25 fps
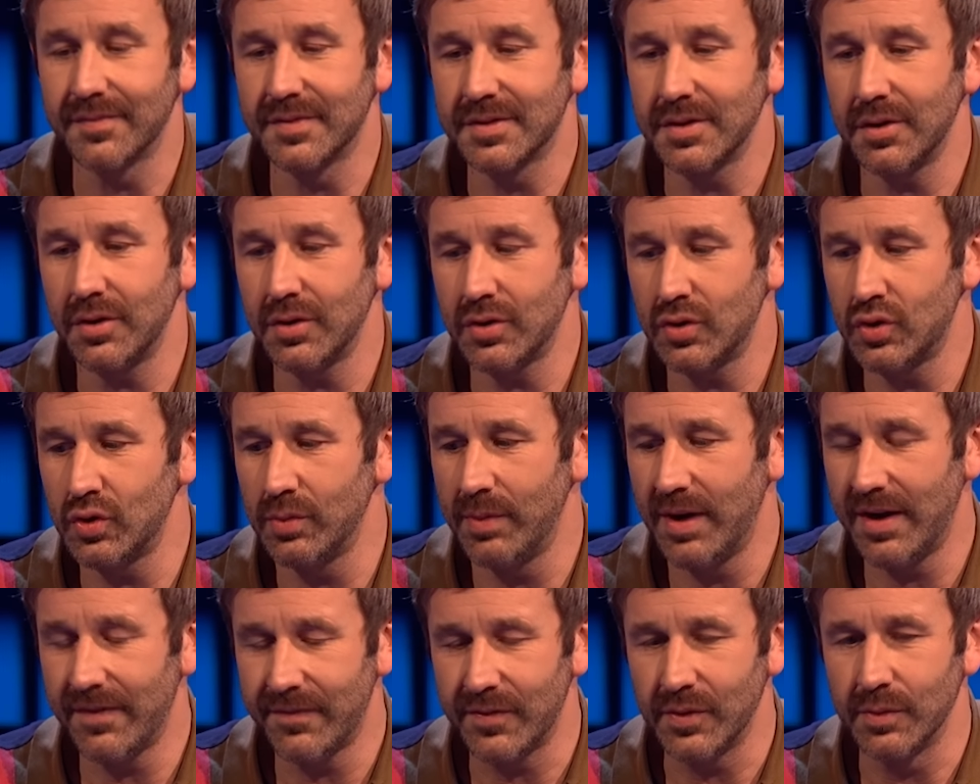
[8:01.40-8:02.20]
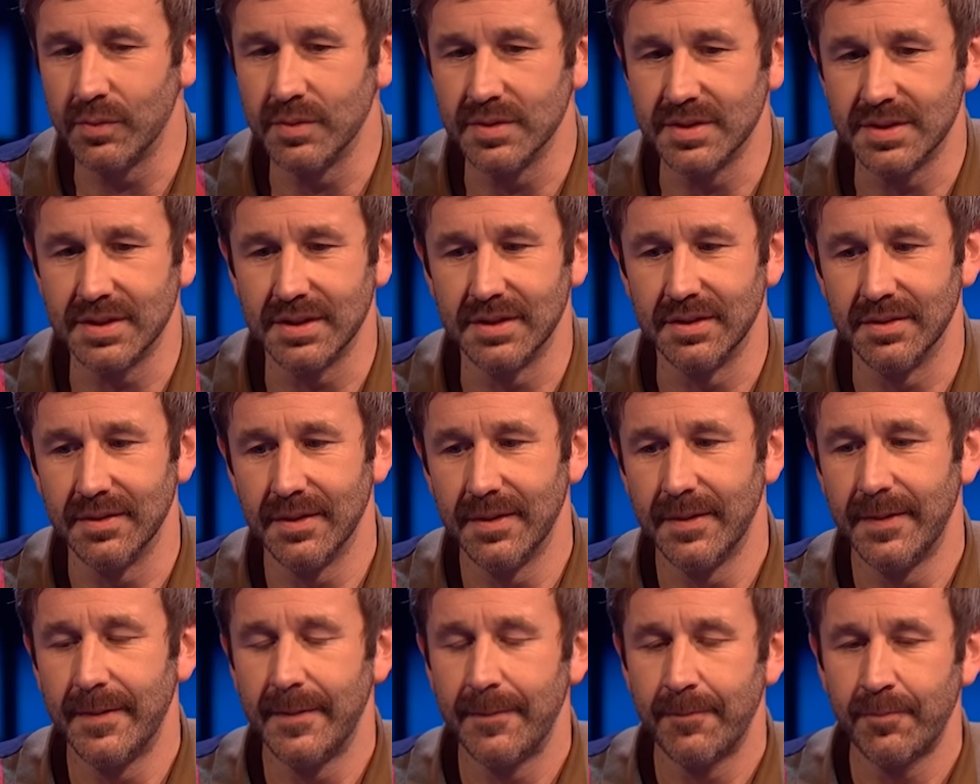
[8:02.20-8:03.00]
of talking to him afterwards, and
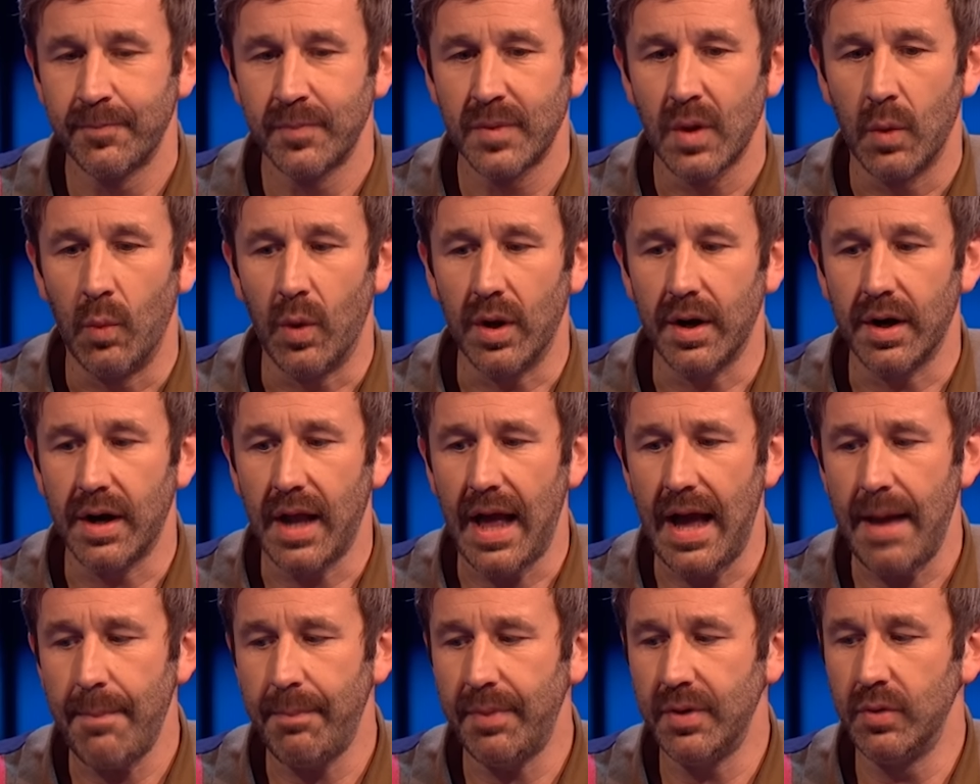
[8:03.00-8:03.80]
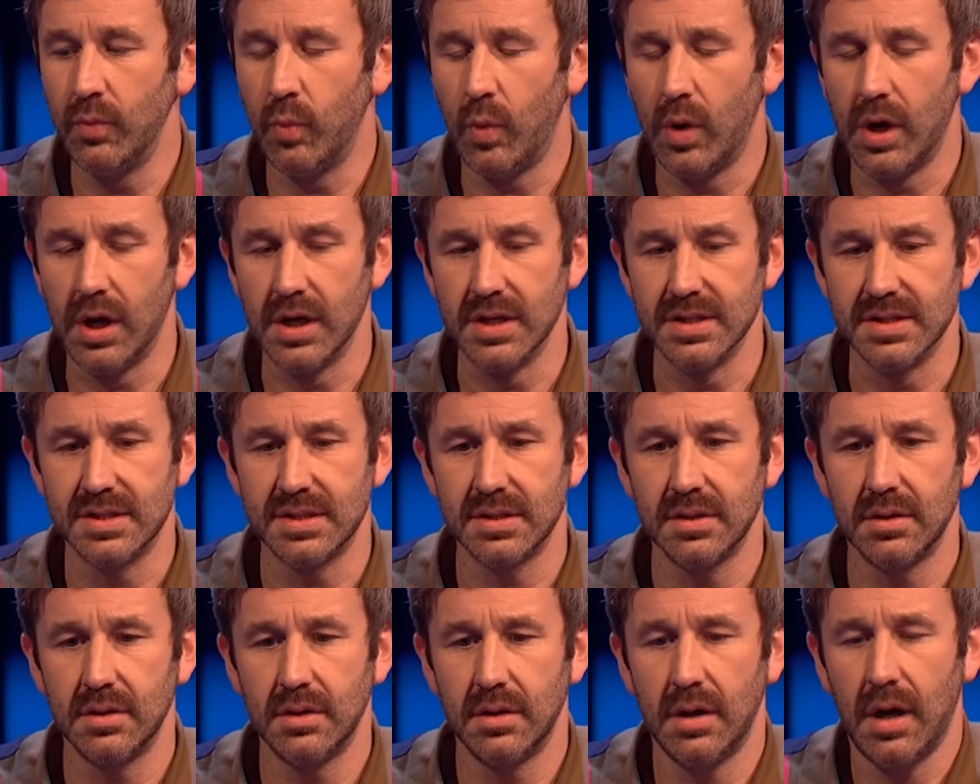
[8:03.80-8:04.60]
what had happened
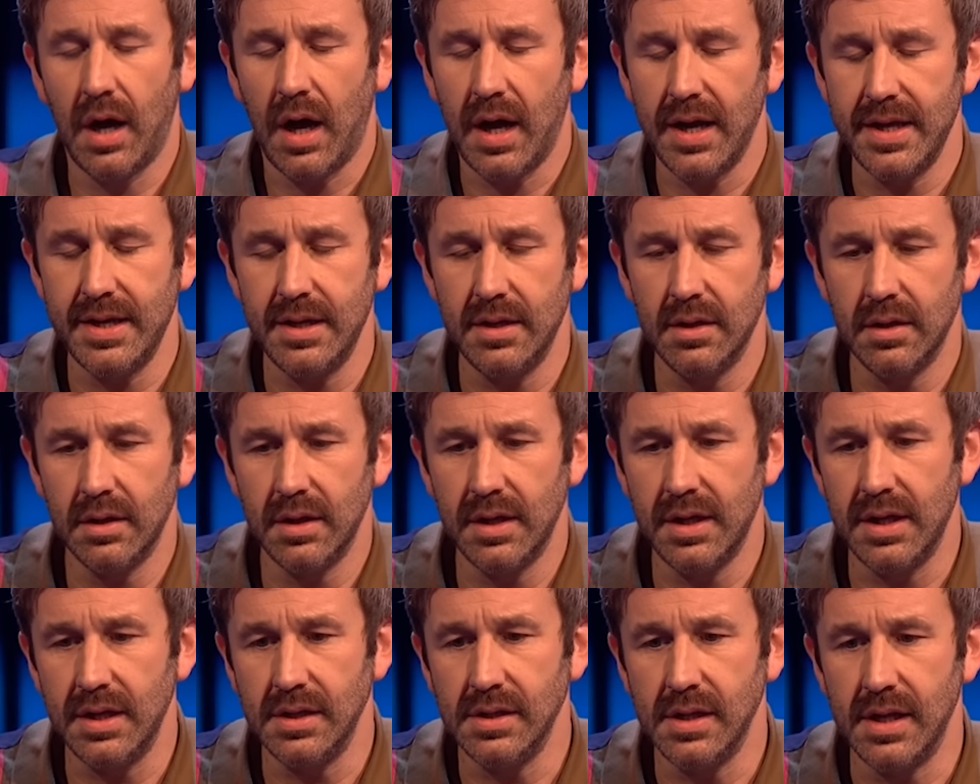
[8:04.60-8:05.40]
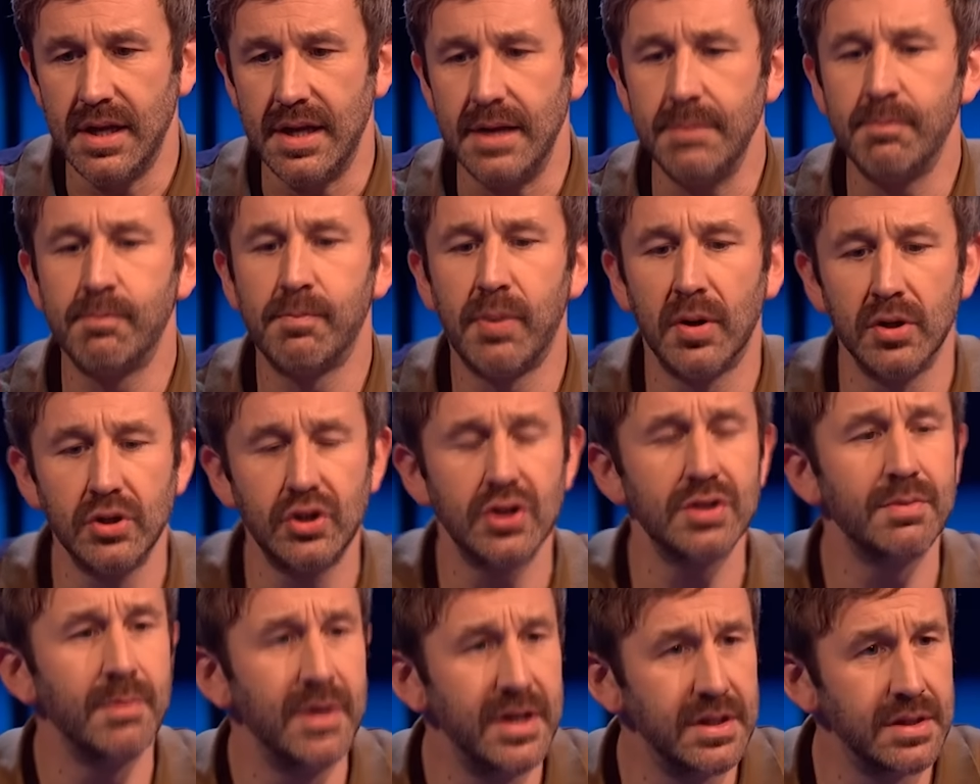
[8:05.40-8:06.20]
was he
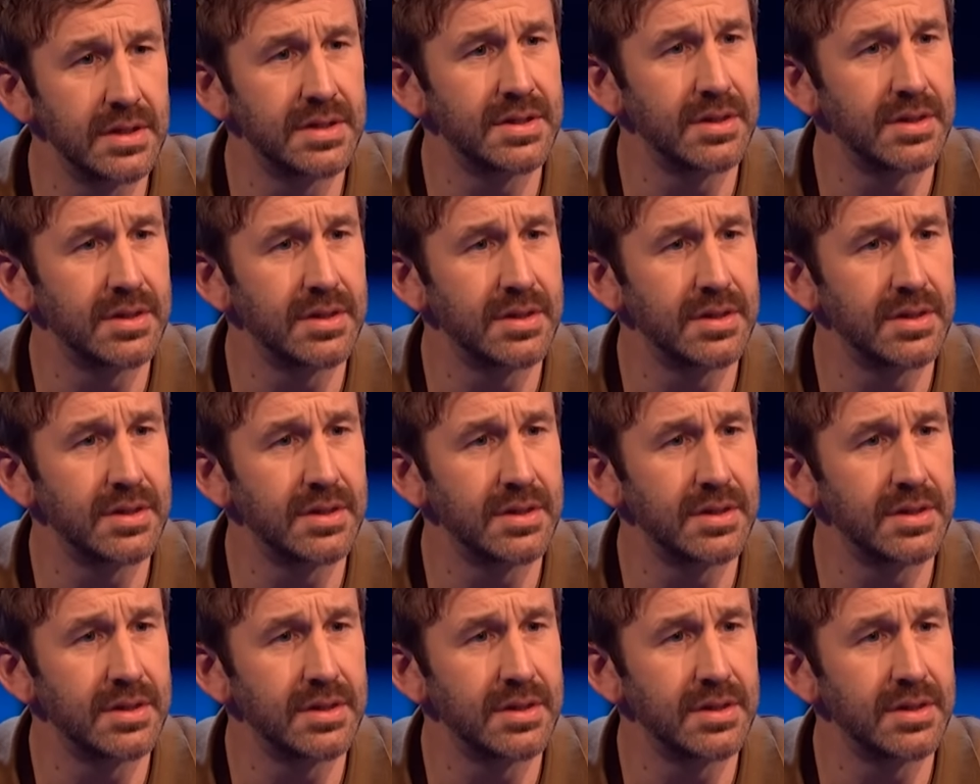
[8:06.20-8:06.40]
punches me in the